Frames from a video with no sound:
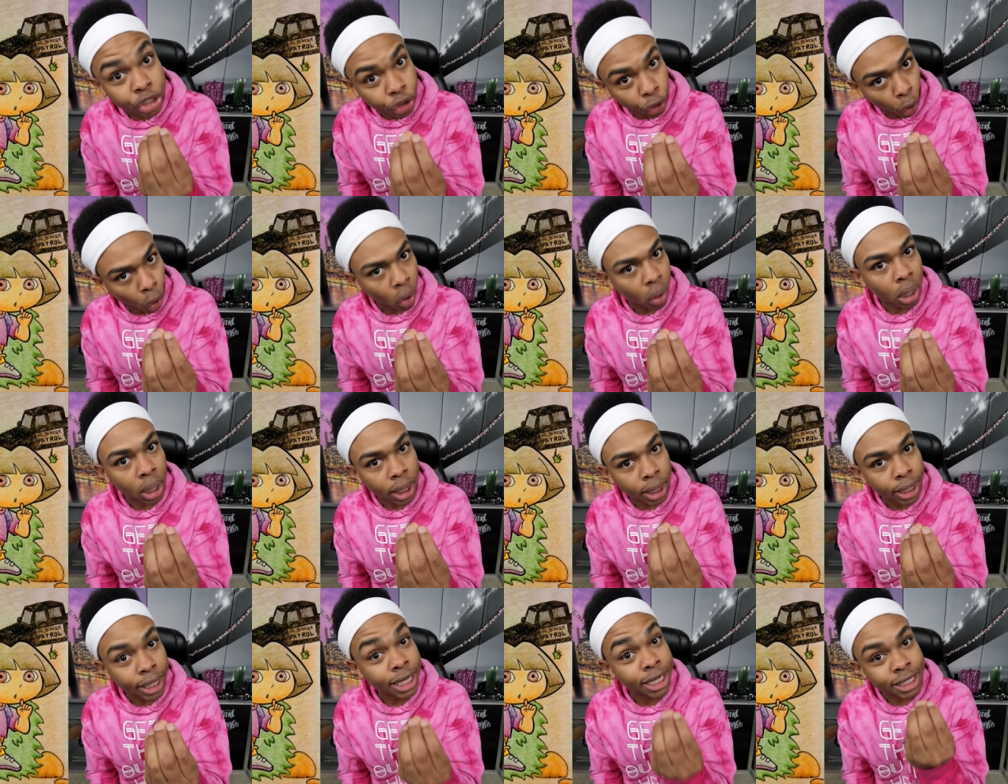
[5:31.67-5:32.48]

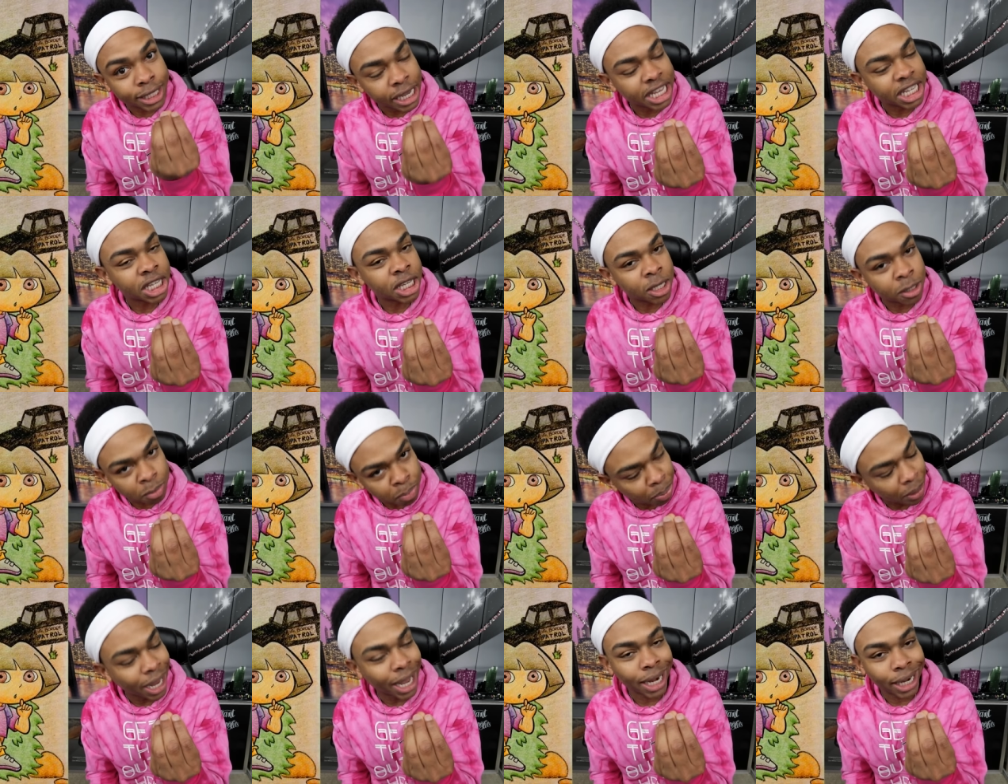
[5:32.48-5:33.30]
Dora is
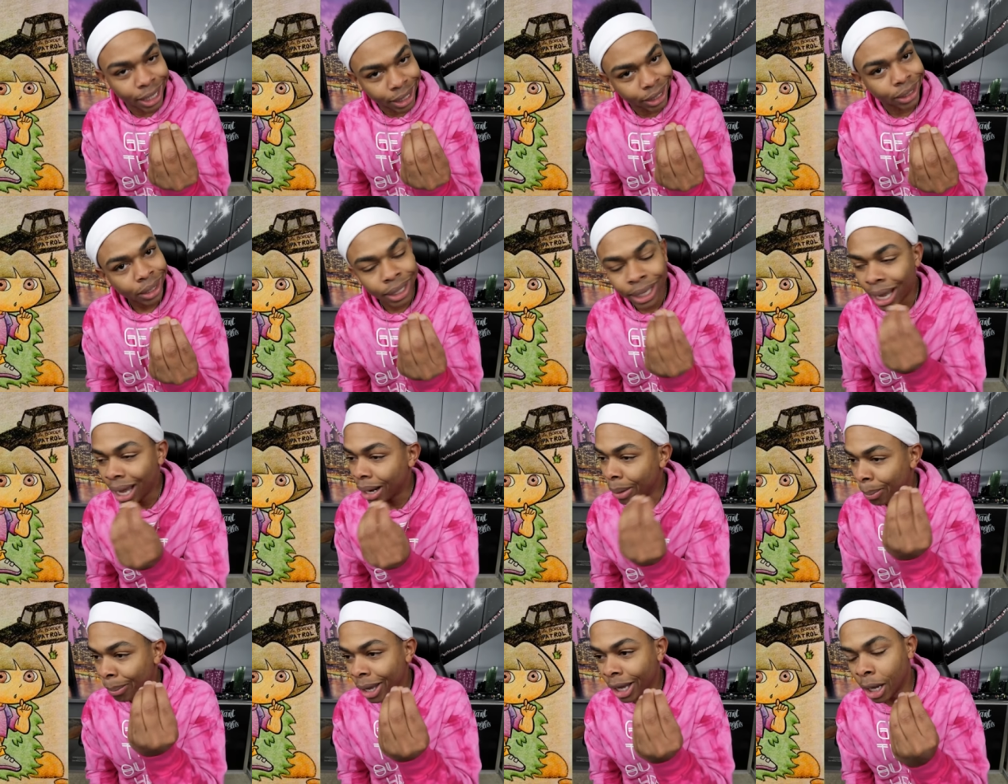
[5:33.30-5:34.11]
Hispanic, you
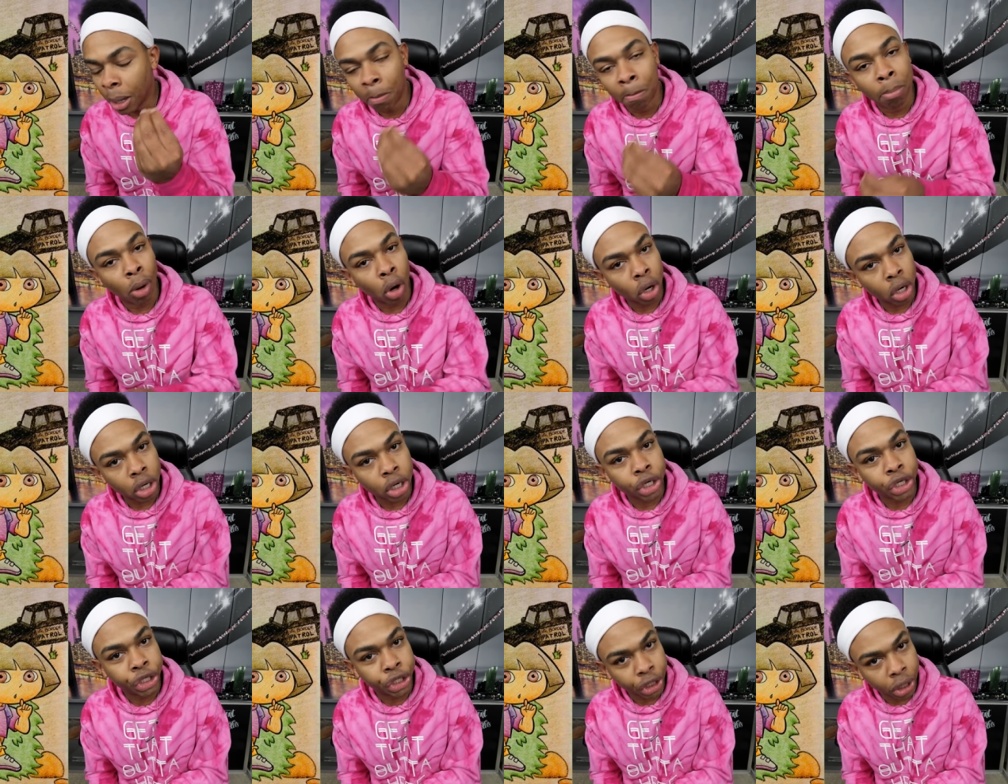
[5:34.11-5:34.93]
gotta make a border
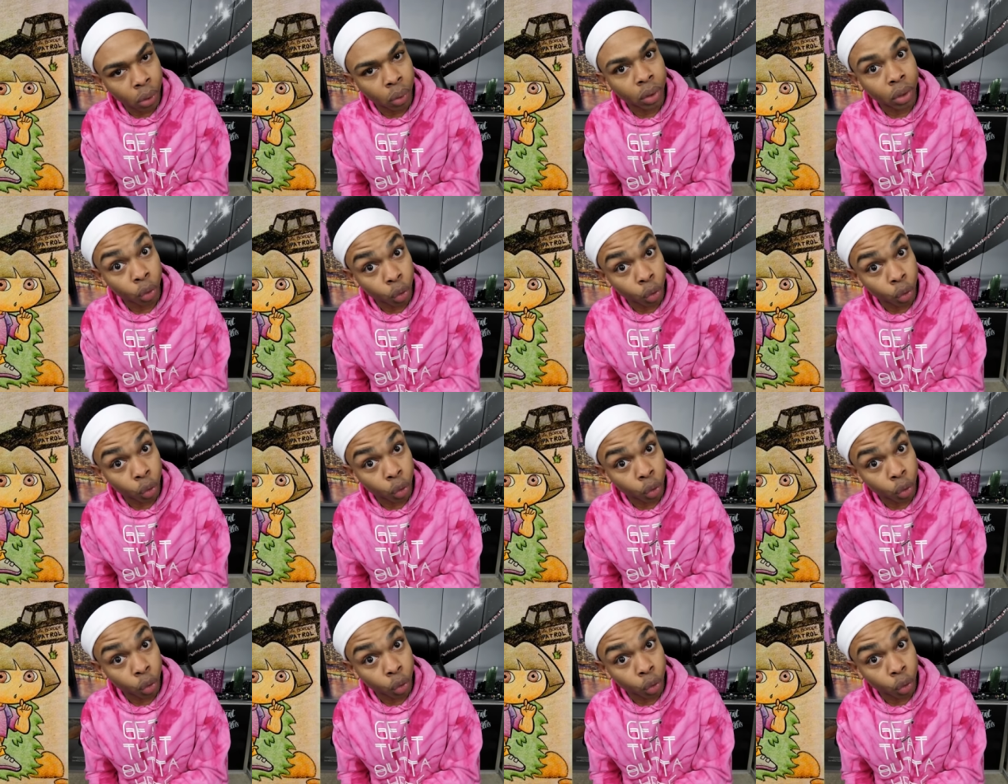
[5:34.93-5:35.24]
joke,